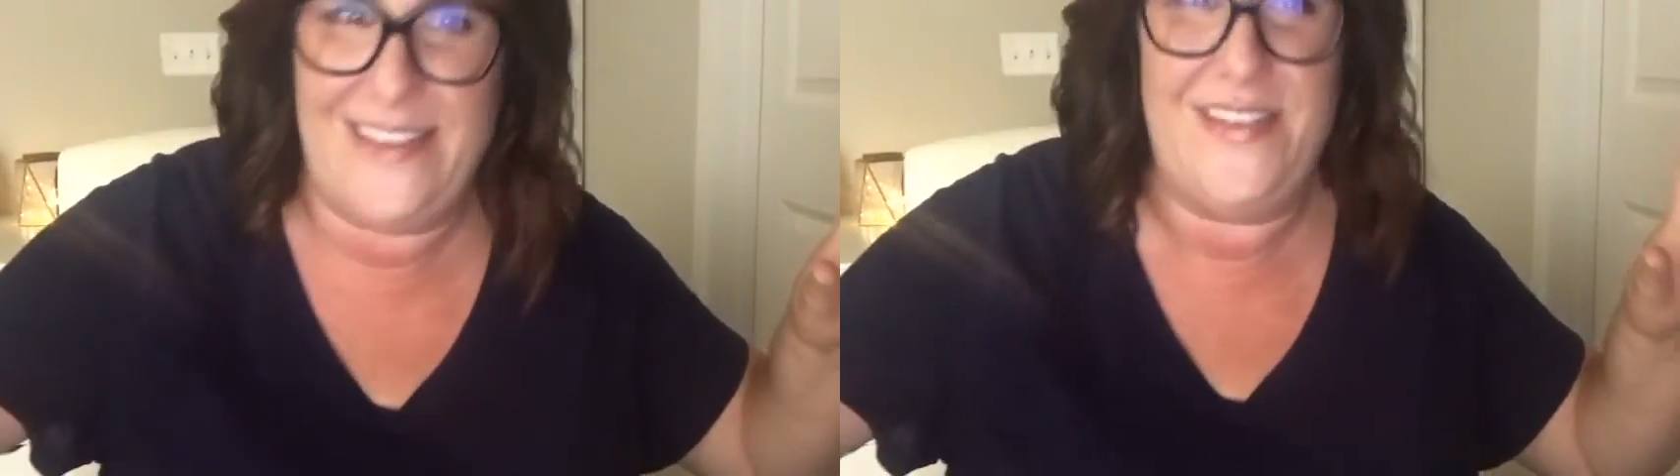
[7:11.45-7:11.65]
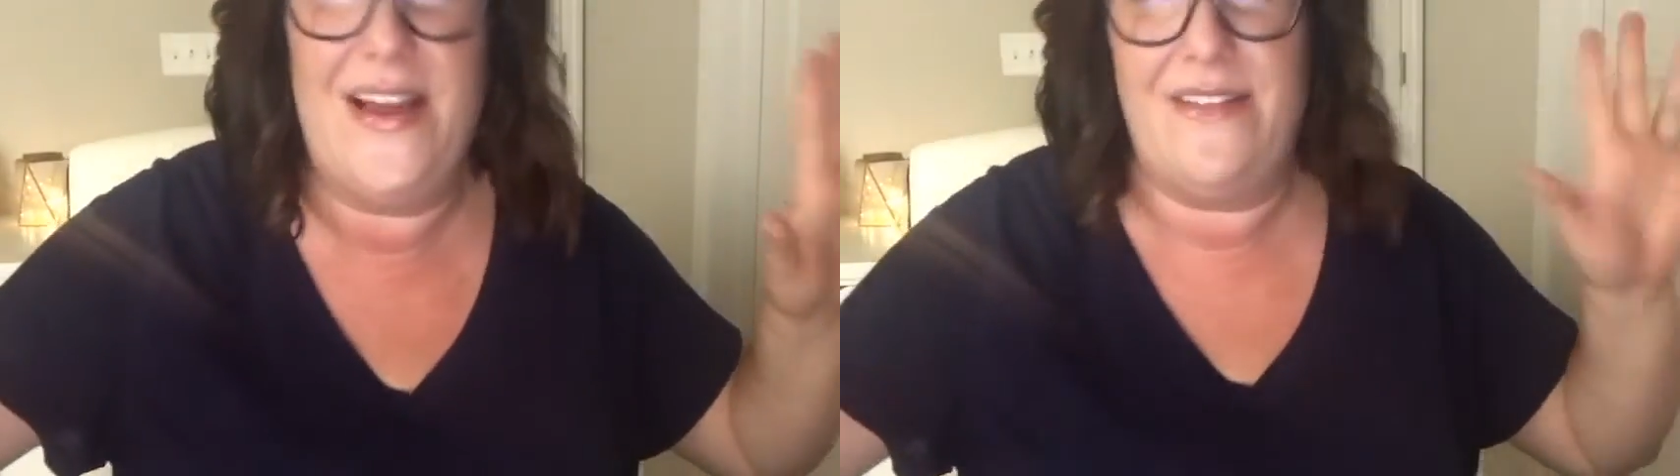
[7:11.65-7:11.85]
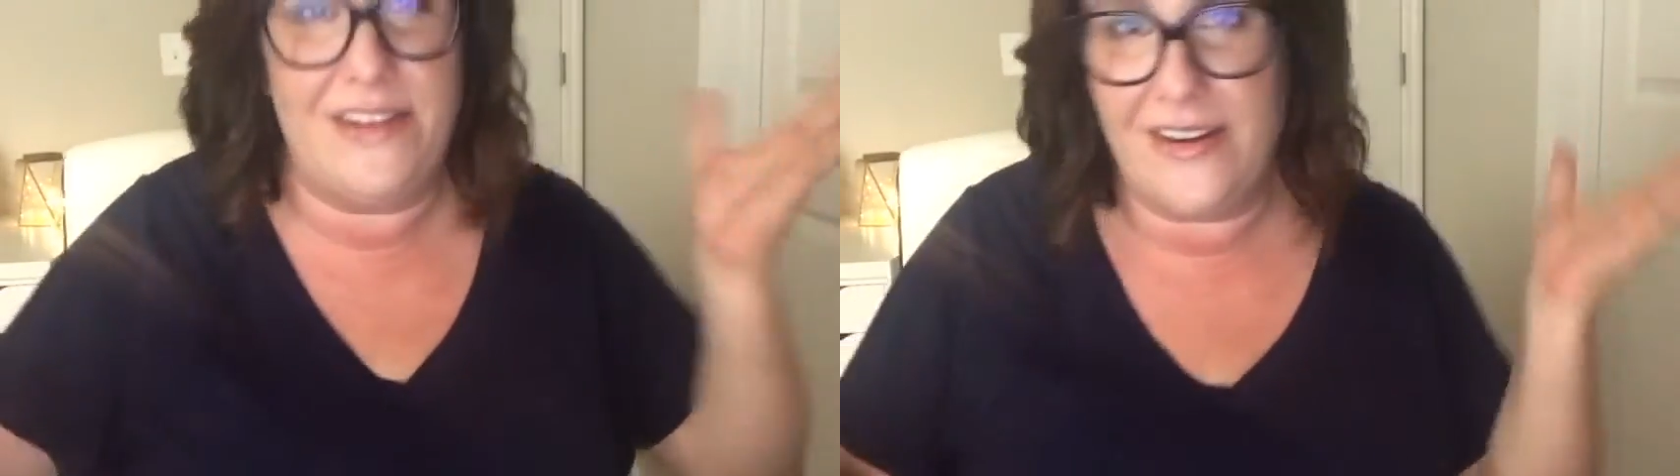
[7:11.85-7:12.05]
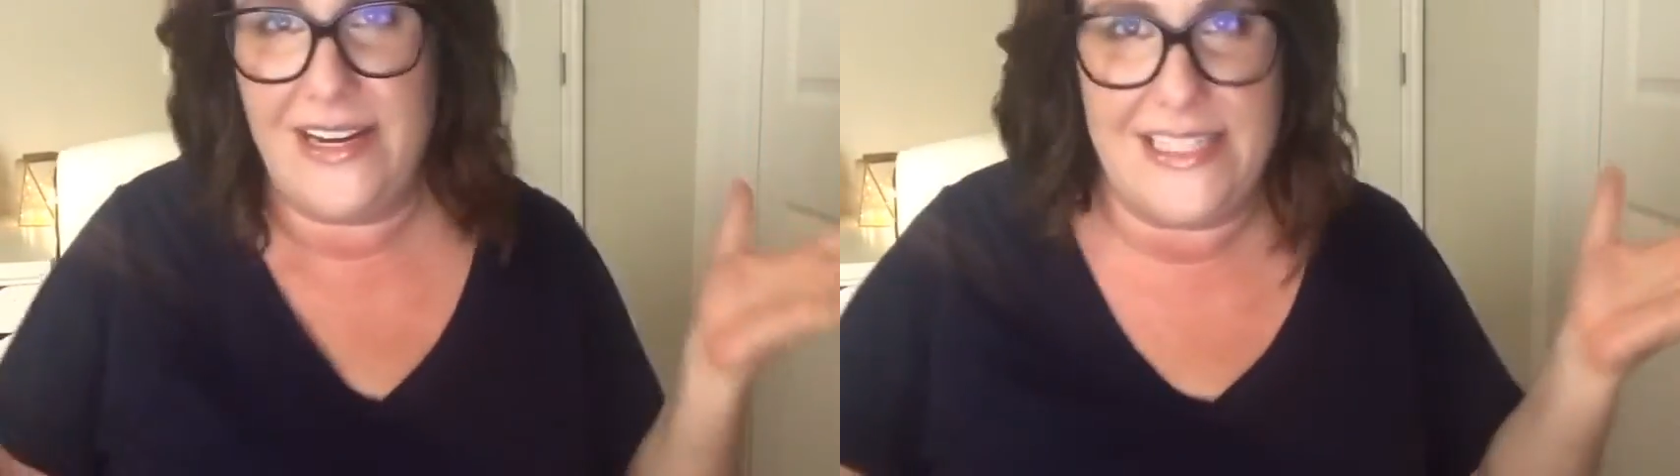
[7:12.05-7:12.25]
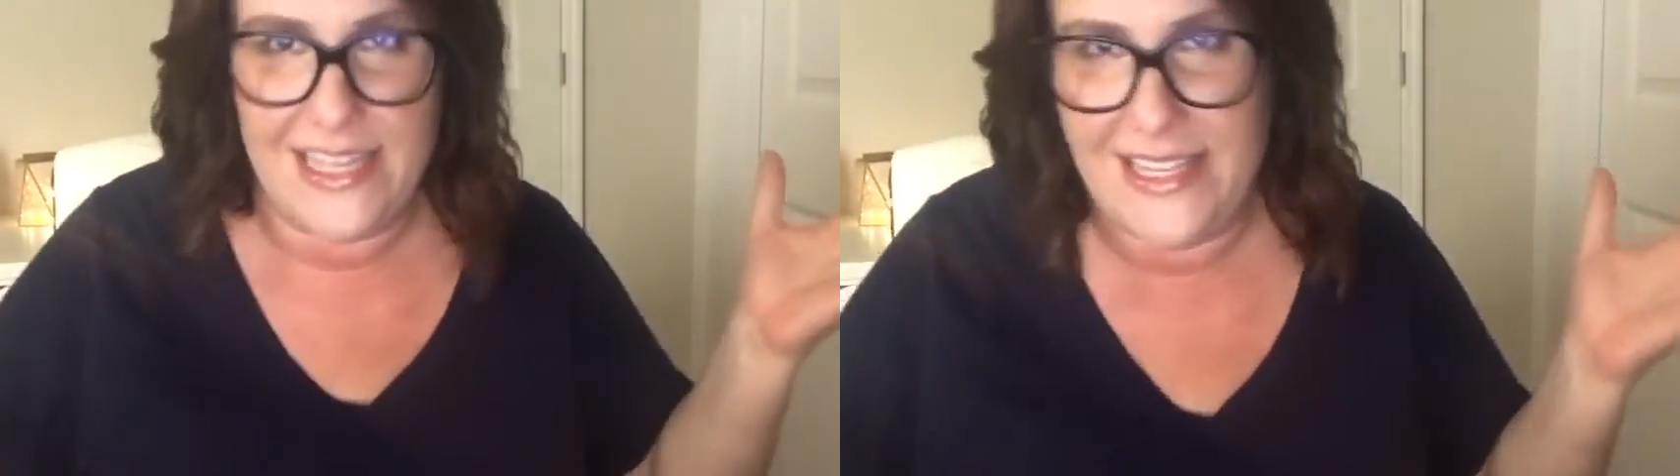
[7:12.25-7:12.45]
if you haven't
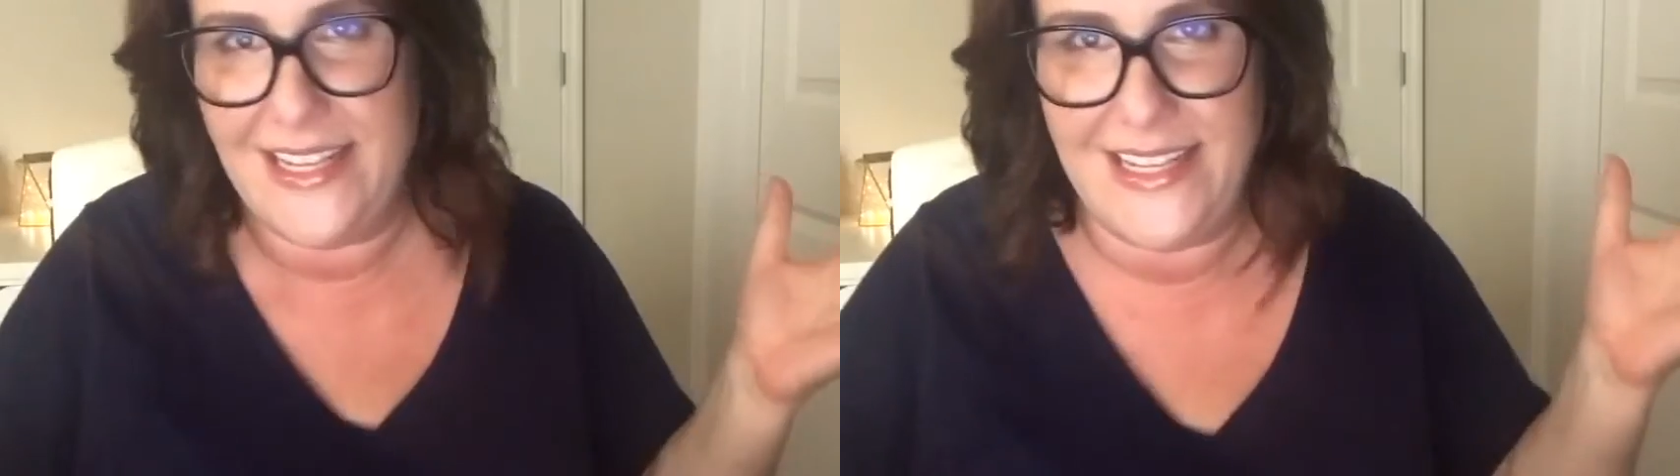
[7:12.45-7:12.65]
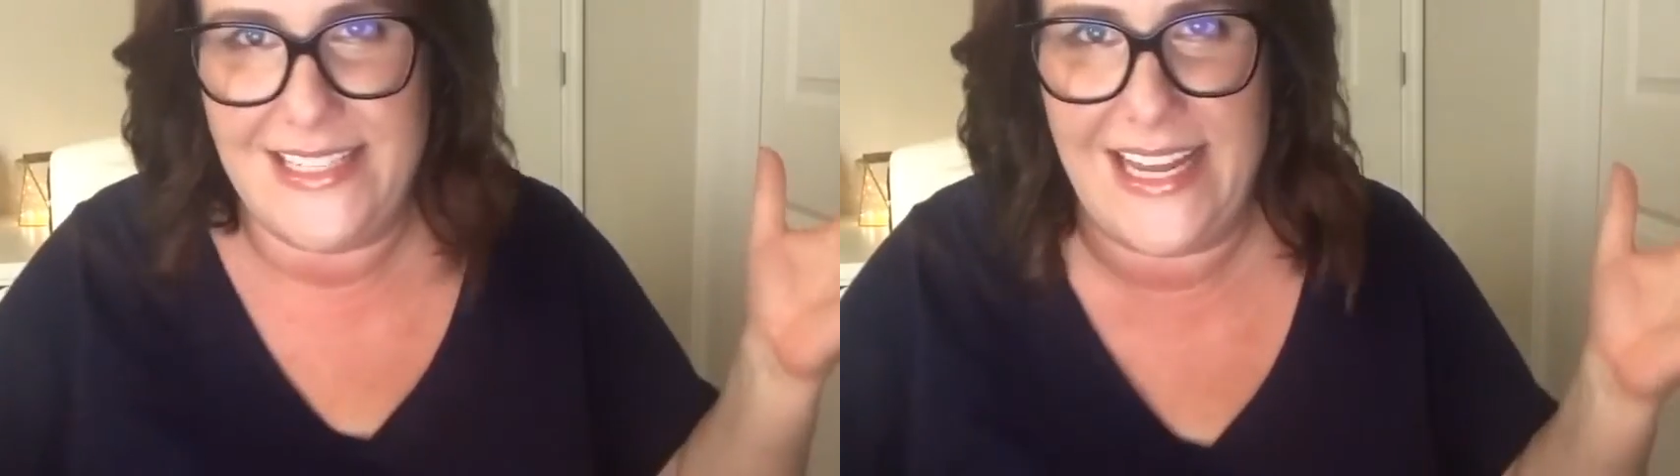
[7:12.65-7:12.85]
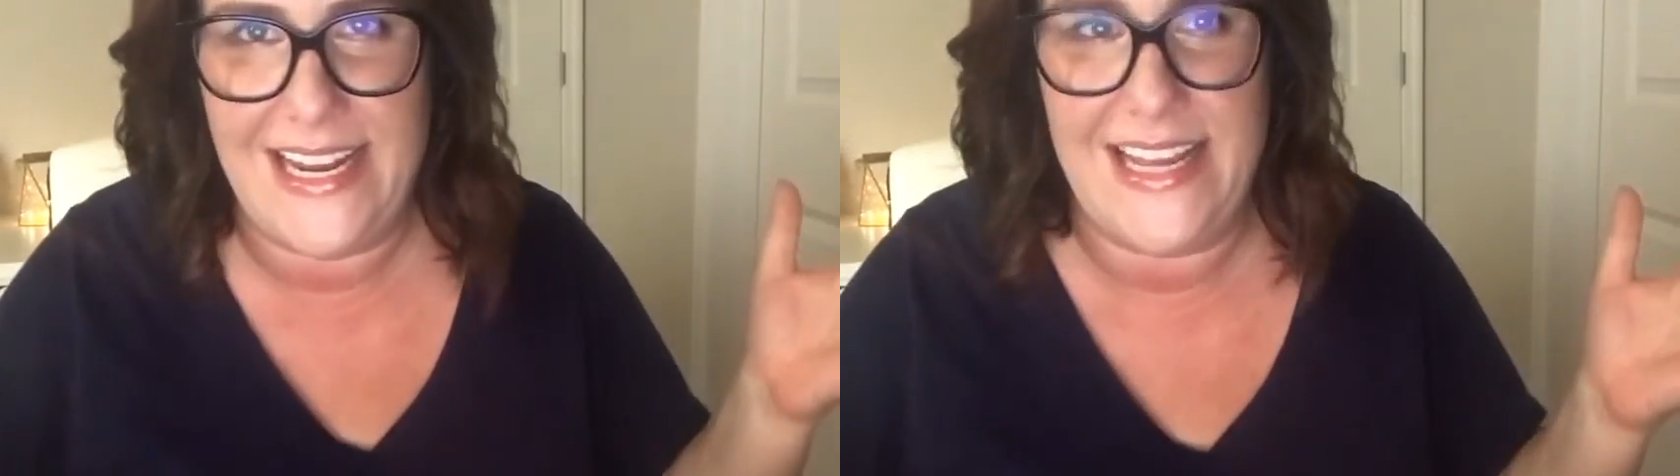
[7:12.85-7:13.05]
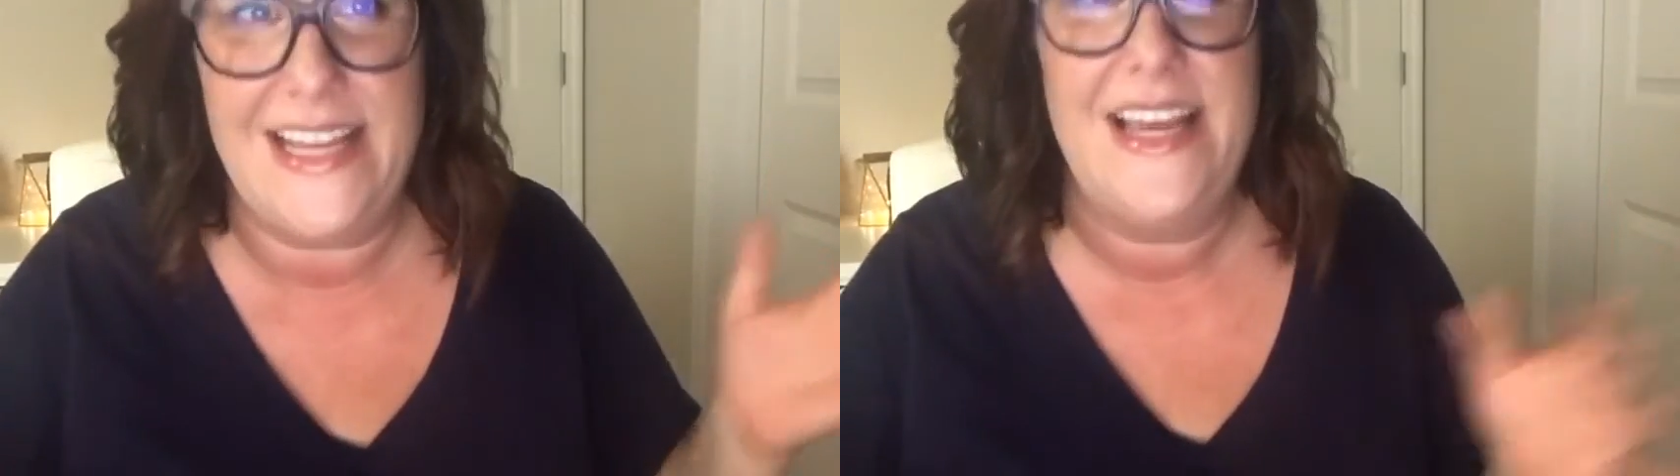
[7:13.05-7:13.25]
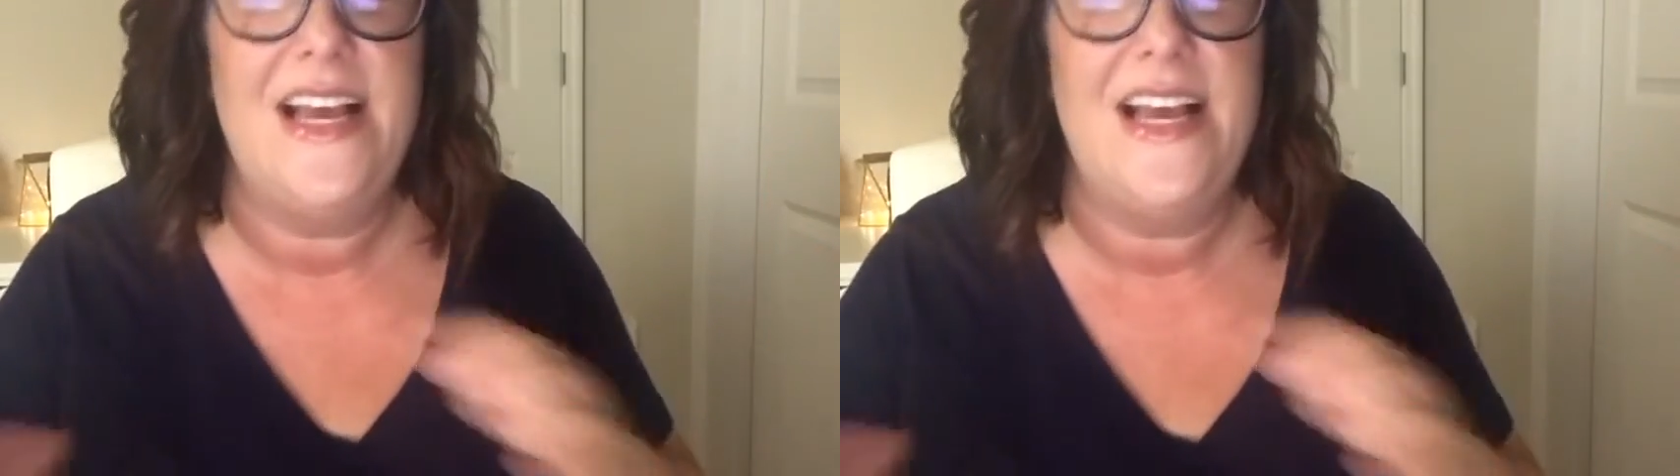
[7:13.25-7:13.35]
already done it.